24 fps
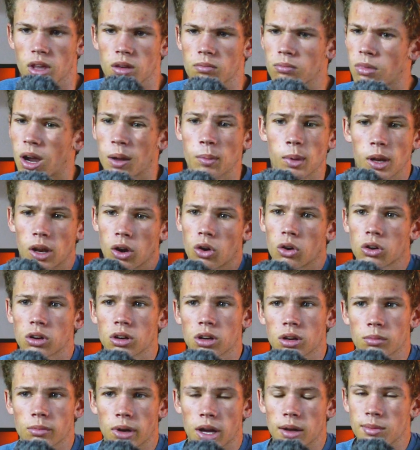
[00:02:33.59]
Maybe
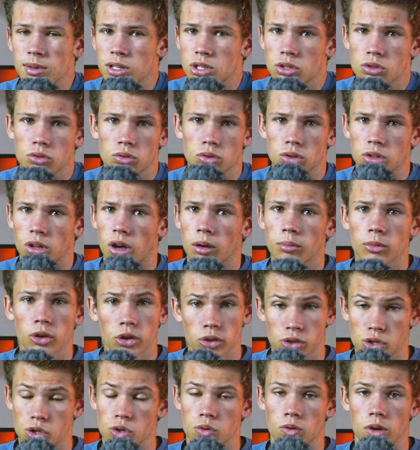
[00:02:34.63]
longer, maybe shorter, I'm not
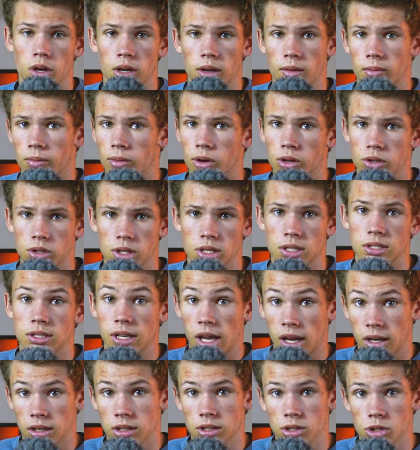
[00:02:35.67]
sure, I'm not
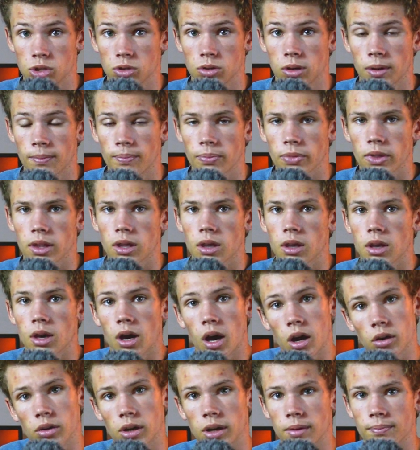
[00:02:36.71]
exactly sure.
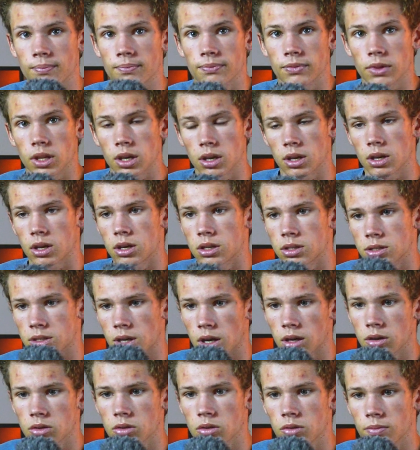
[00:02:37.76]
Okay,
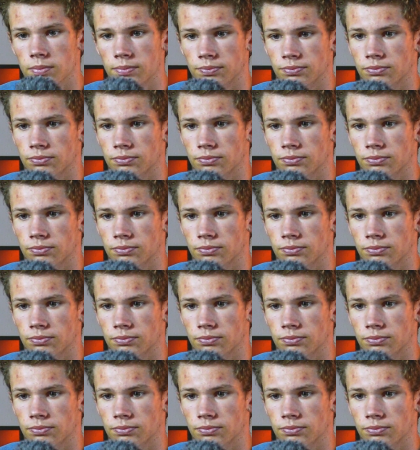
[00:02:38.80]
so